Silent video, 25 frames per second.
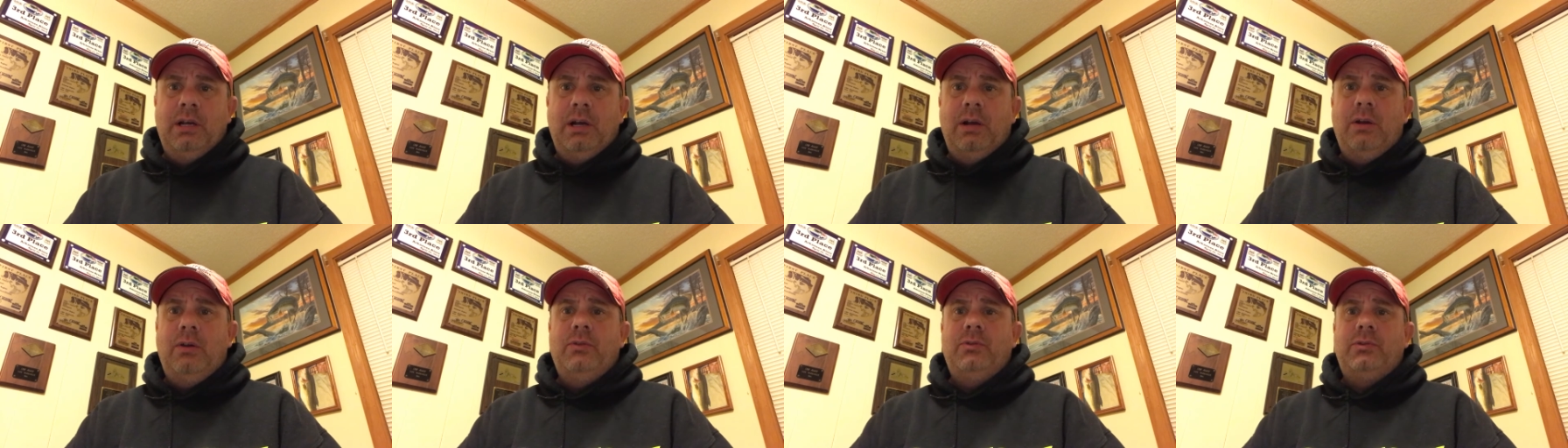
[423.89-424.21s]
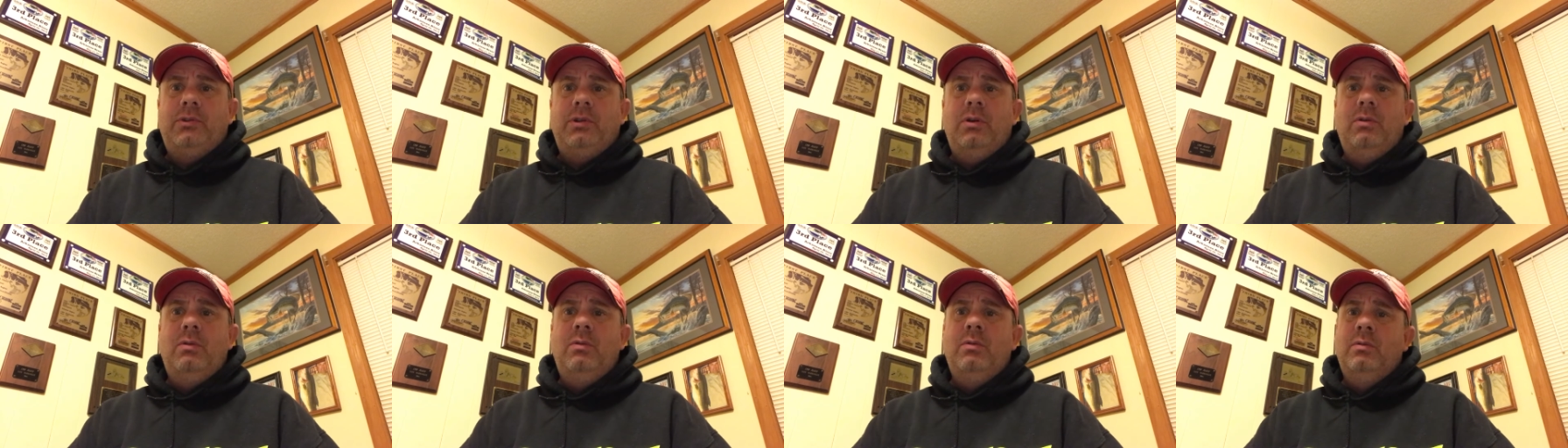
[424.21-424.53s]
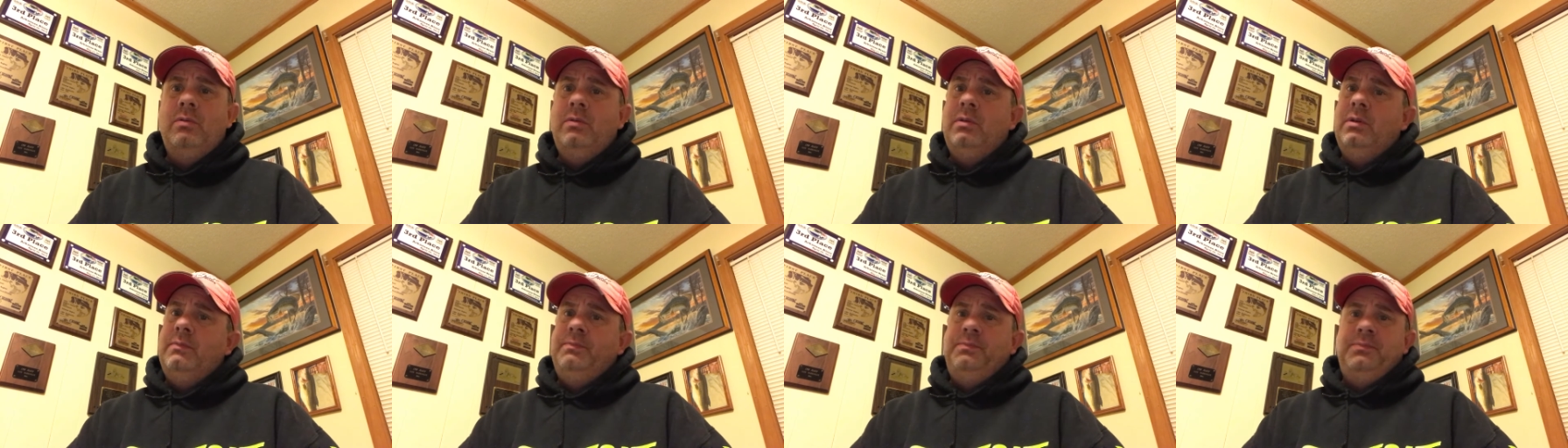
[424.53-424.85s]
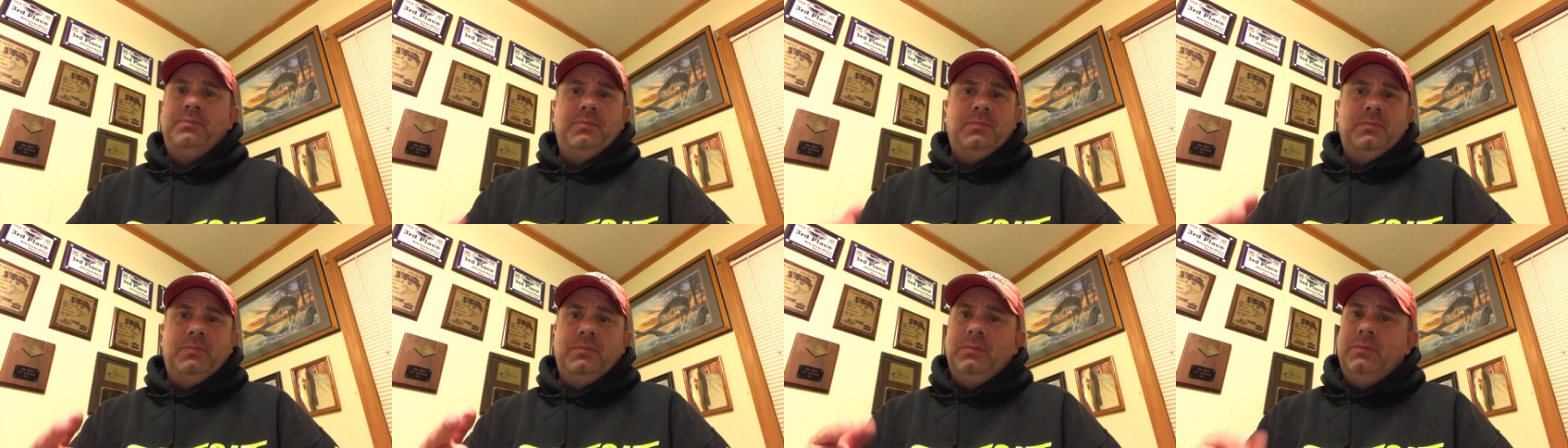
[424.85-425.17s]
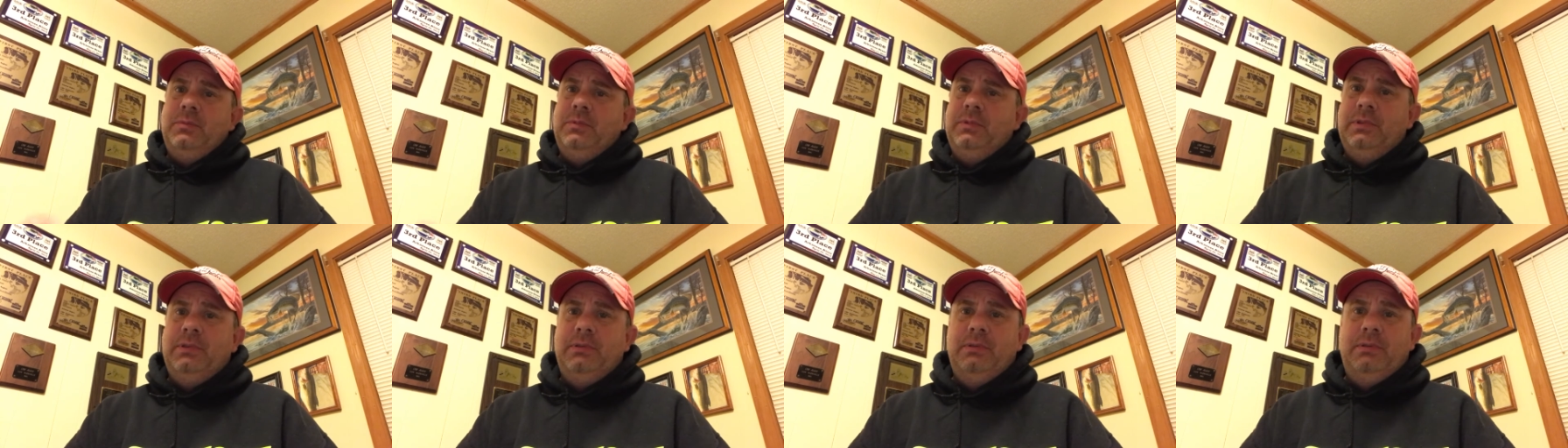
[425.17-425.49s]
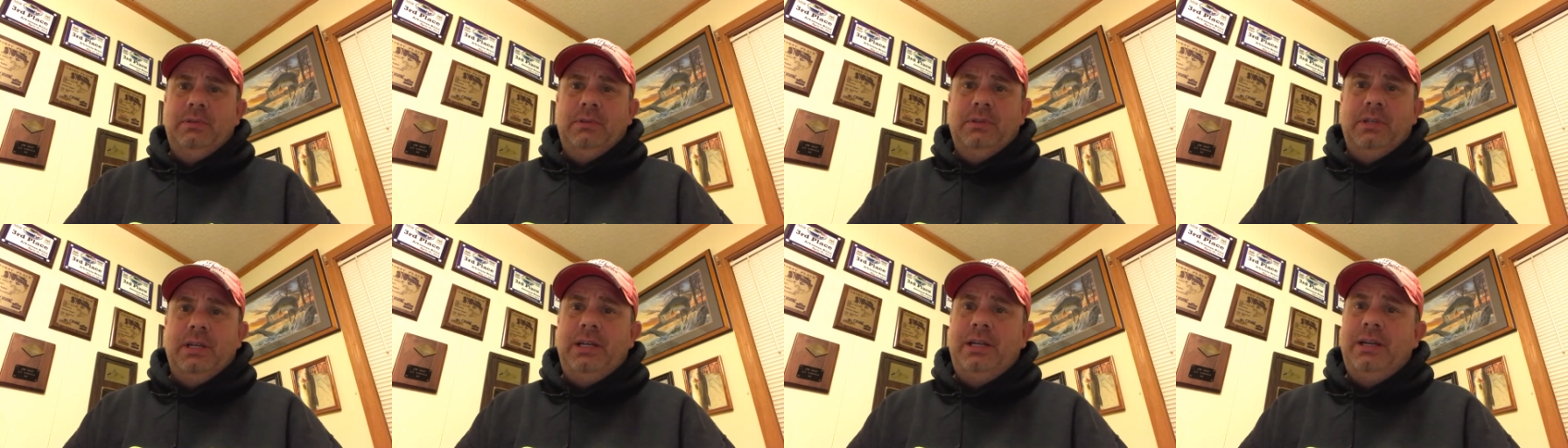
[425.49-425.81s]
Also,
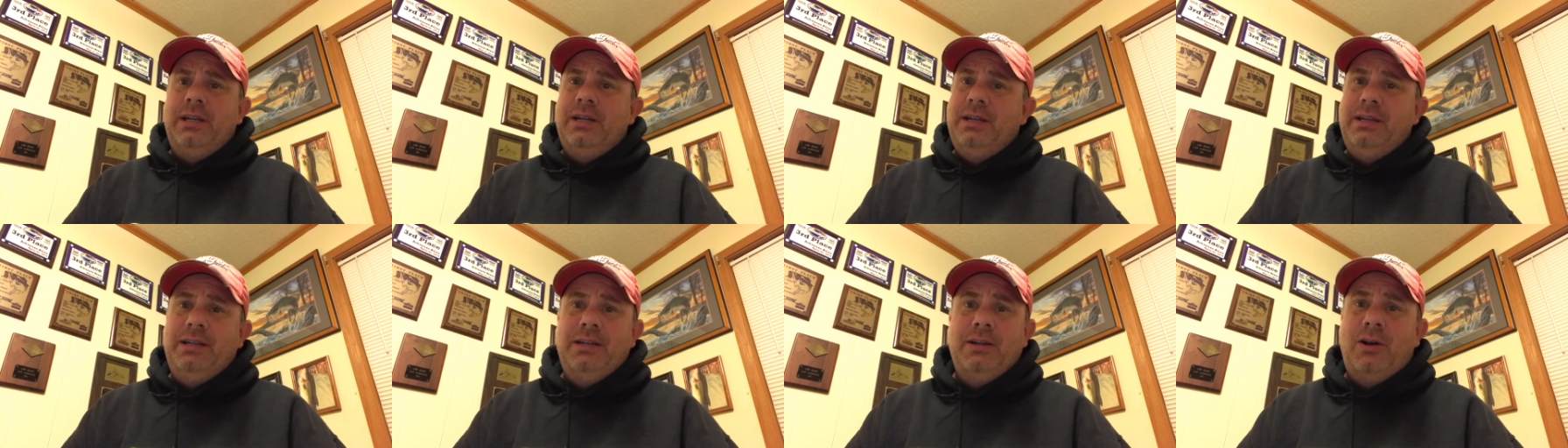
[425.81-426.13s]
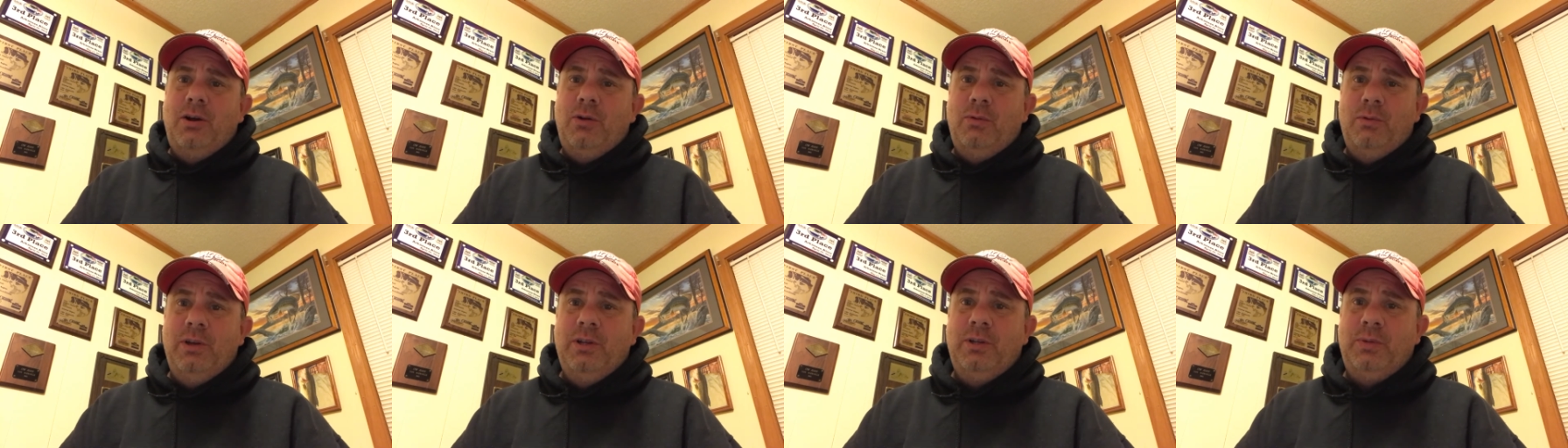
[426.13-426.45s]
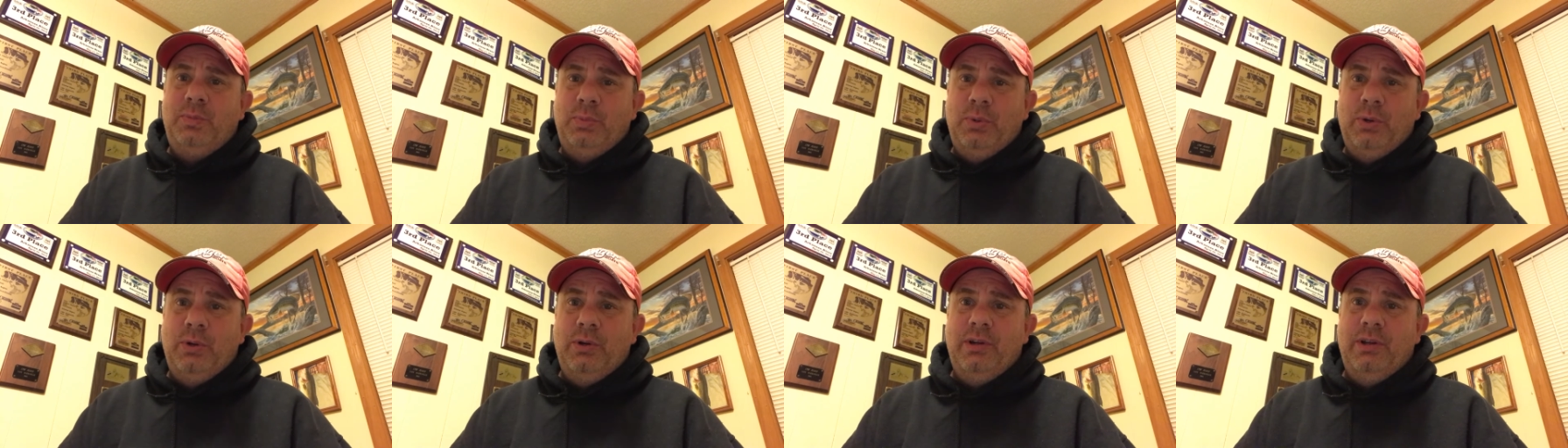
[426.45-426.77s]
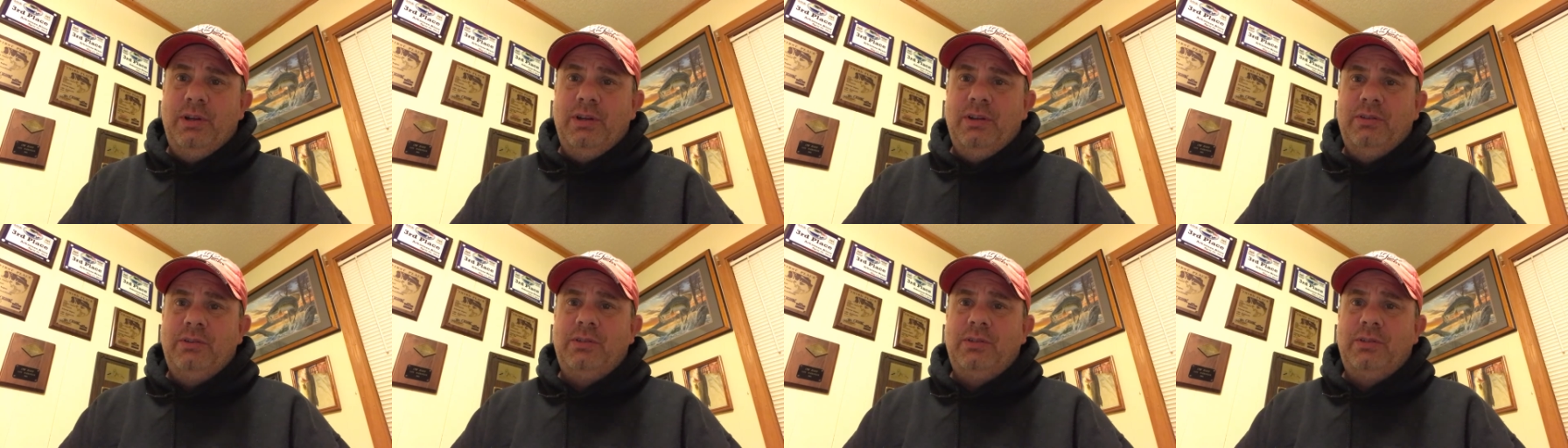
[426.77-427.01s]
they ain't always pretty.